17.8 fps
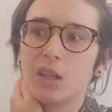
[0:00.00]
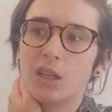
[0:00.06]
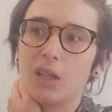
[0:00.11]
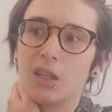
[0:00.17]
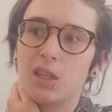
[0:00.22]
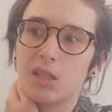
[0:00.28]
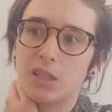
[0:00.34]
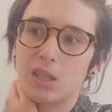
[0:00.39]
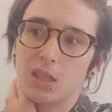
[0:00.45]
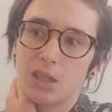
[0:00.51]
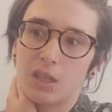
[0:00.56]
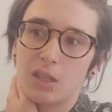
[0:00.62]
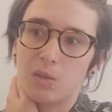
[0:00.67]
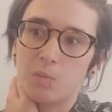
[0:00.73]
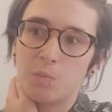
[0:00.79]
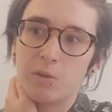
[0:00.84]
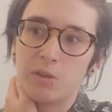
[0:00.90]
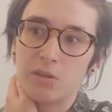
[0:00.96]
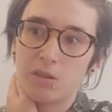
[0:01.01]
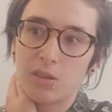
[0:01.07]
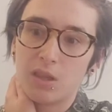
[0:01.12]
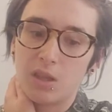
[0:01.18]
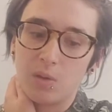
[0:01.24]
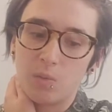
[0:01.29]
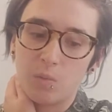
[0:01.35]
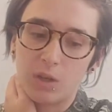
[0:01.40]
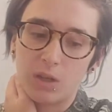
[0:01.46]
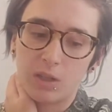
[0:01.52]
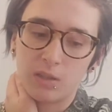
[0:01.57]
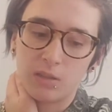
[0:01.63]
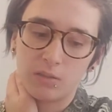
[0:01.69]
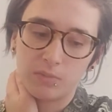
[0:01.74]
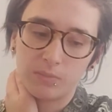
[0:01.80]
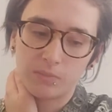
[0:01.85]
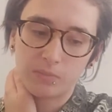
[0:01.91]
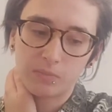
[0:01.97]
it's like this weird thing where
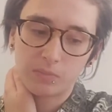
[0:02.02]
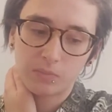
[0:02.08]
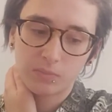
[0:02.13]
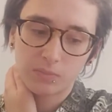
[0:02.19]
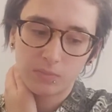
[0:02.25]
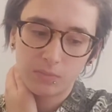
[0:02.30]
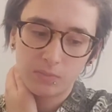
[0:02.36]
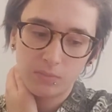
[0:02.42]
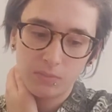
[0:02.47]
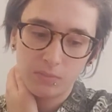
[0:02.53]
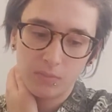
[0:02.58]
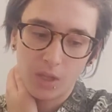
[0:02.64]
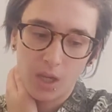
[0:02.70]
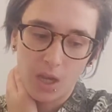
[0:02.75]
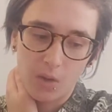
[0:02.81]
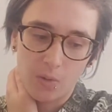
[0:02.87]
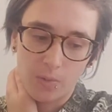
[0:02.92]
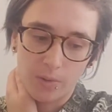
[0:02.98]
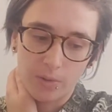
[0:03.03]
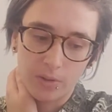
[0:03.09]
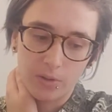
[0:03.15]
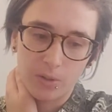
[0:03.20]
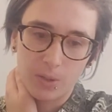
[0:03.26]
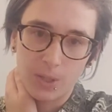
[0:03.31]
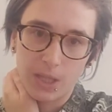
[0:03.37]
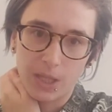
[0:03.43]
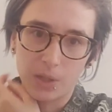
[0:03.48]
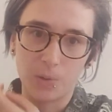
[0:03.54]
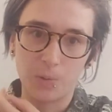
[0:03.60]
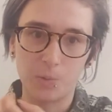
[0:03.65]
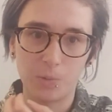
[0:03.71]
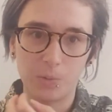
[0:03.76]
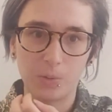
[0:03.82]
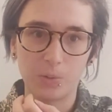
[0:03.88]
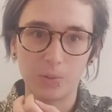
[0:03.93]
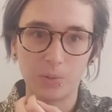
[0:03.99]
in order to like
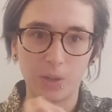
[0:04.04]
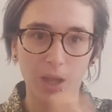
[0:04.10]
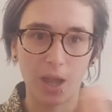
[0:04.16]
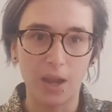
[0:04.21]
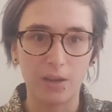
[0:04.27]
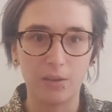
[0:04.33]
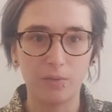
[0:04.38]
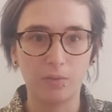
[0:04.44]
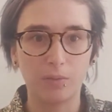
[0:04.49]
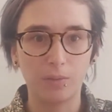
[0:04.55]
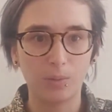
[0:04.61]
kind of